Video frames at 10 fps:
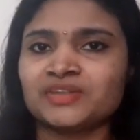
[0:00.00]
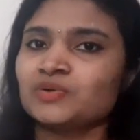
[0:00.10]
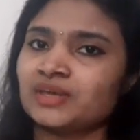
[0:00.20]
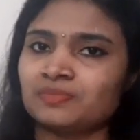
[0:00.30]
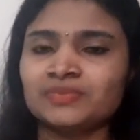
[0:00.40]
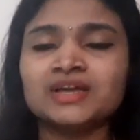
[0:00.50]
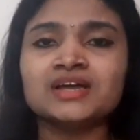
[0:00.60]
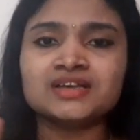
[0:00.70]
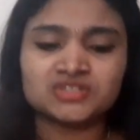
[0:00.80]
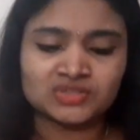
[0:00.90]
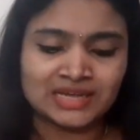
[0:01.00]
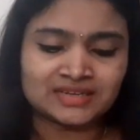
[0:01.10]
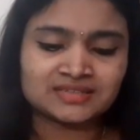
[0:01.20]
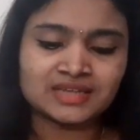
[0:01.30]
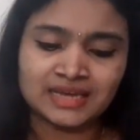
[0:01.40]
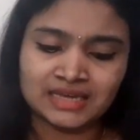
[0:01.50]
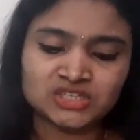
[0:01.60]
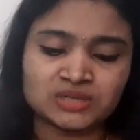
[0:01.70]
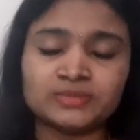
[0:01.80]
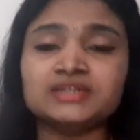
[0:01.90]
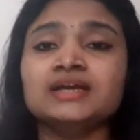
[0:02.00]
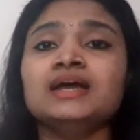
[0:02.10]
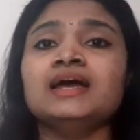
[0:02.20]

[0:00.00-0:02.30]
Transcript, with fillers: Okay, so that is the age limit.